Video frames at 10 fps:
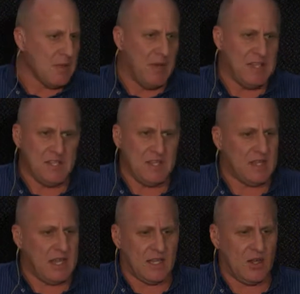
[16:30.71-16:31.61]
basic
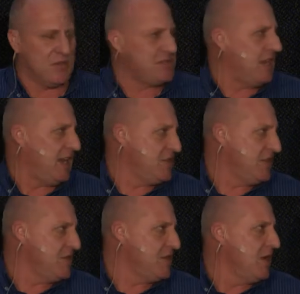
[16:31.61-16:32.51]
catalog
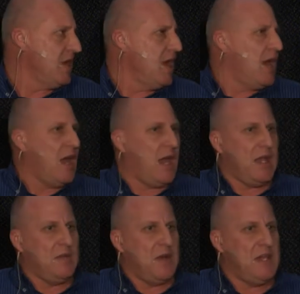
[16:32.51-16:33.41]
selections,
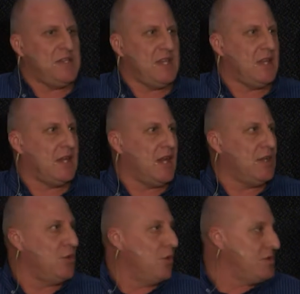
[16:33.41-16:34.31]
and basic
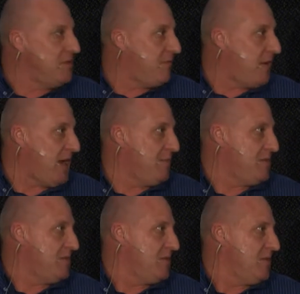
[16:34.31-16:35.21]
doors in frames,